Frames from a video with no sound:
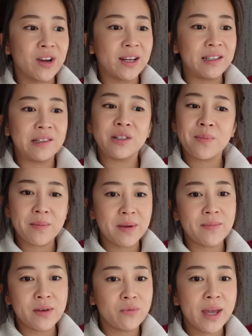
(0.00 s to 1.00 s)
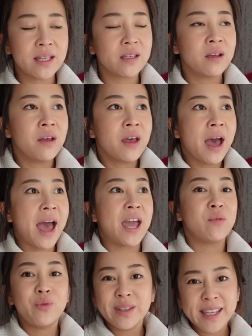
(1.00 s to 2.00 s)
trying to lose my baby weight,
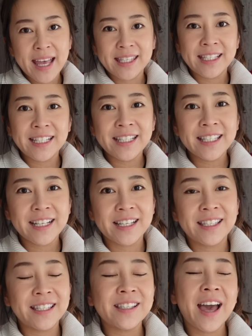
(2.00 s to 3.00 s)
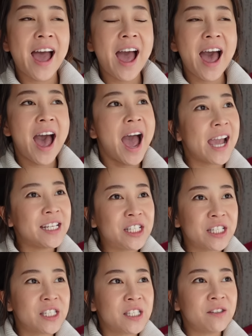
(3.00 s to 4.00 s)
I was hesitant because I
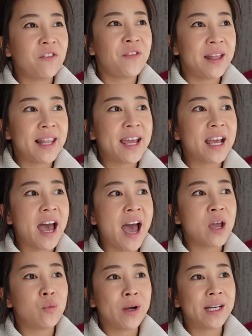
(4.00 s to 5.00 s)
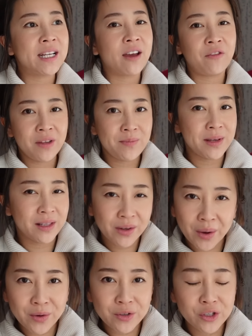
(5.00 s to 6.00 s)
just felt like I wanted a female
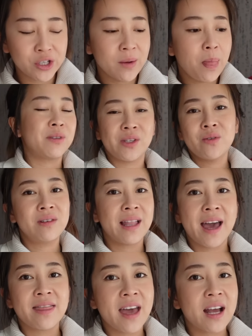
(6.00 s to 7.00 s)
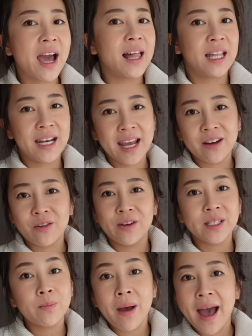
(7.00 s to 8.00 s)
coach. I'm so glad that Colin and I
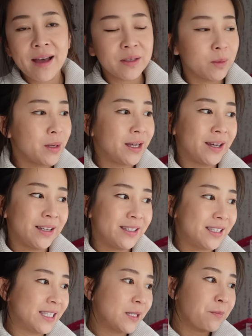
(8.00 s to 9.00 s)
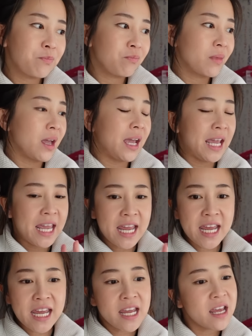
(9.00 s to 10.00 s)
crossed paths because
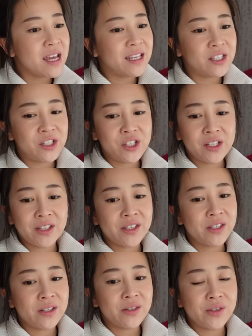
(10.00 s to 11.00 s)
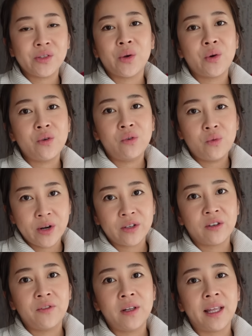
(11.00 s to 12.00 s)
he is just so
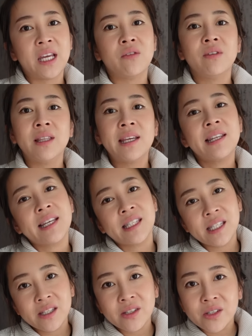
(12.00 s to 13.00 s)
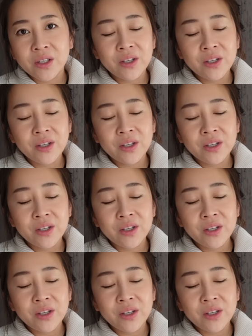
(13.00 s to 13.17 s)
wonderful. Like he really listens to